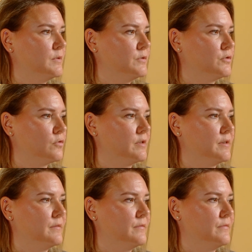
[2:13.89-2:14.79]
sort
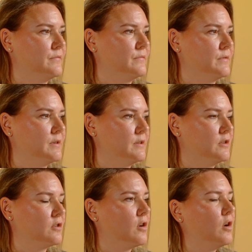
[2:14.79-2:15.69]
of
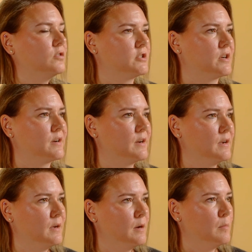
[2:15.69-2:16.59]
the culture
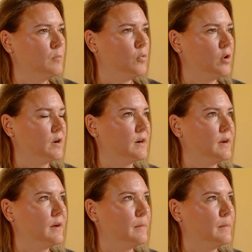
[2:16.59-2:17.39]
more,